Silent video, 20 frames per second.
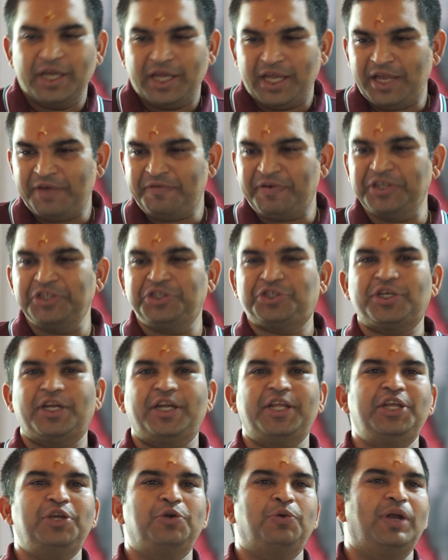
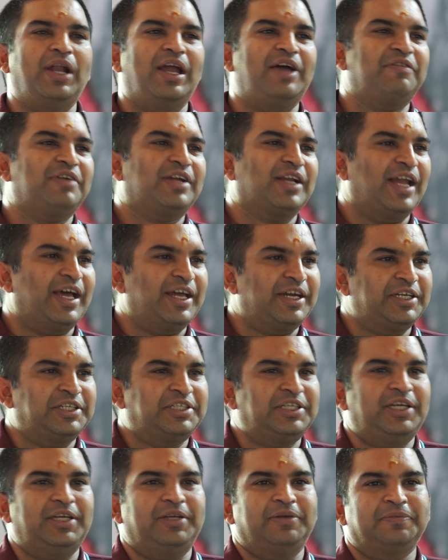Eventually you will have
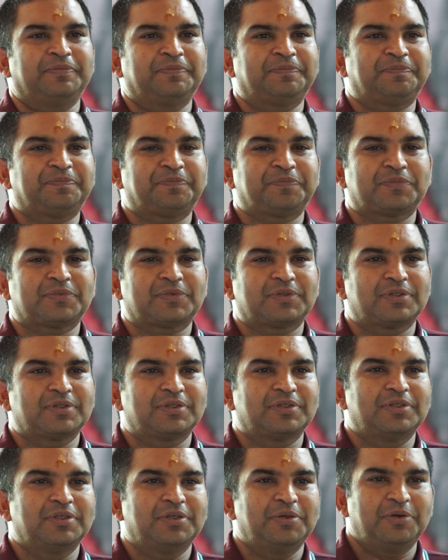clarity.
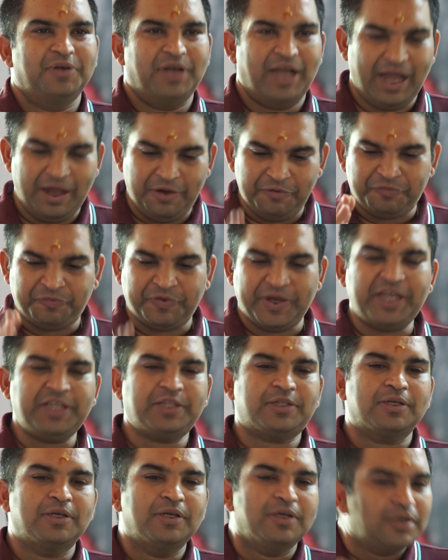Have
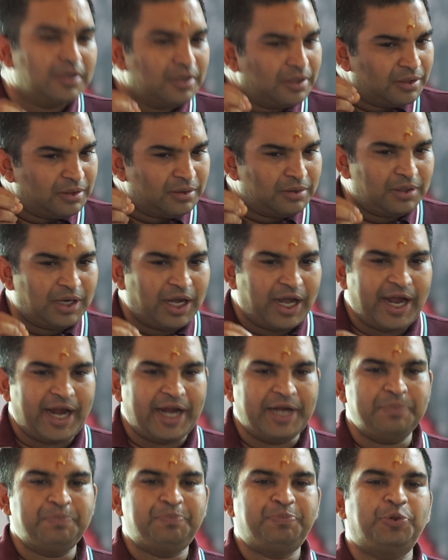faith
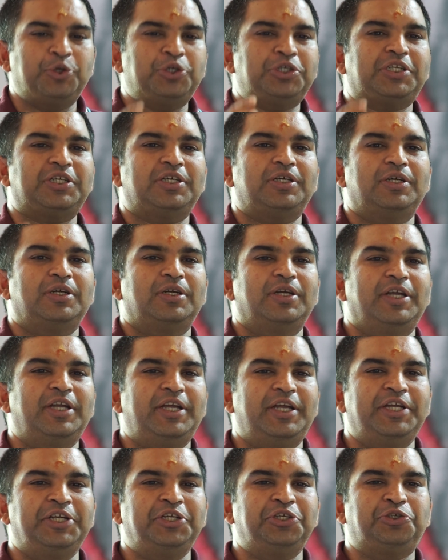and put
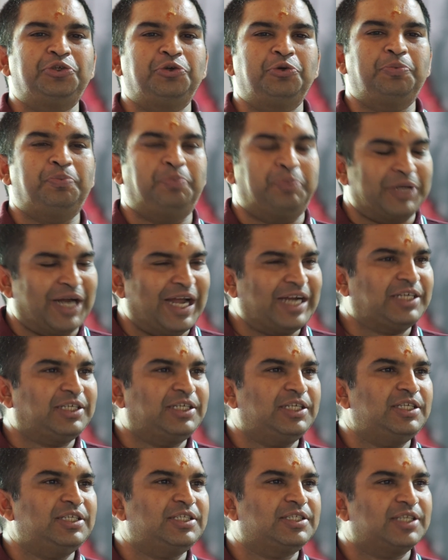into
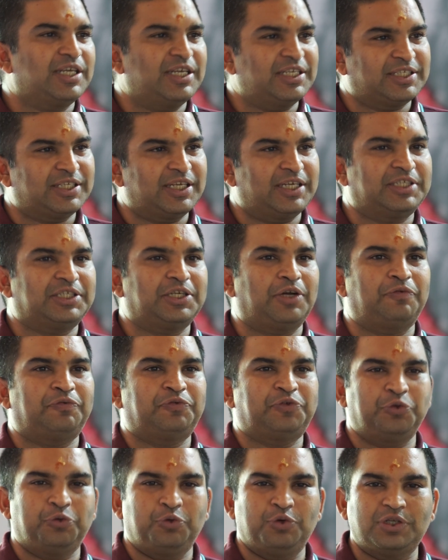practice a set
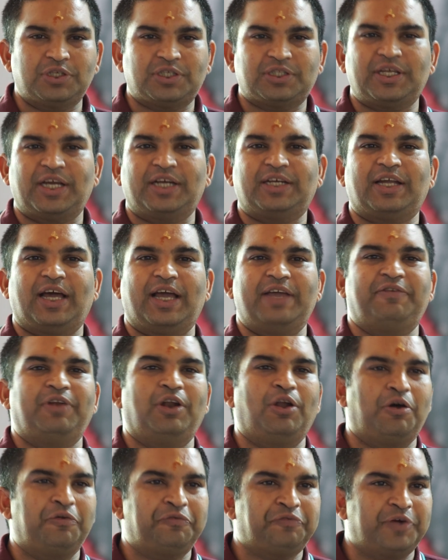of tools that I
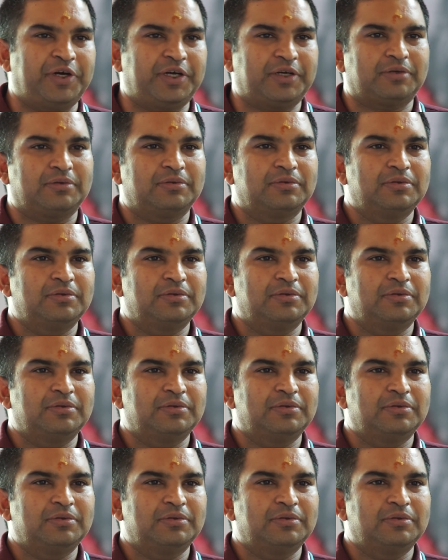will offer.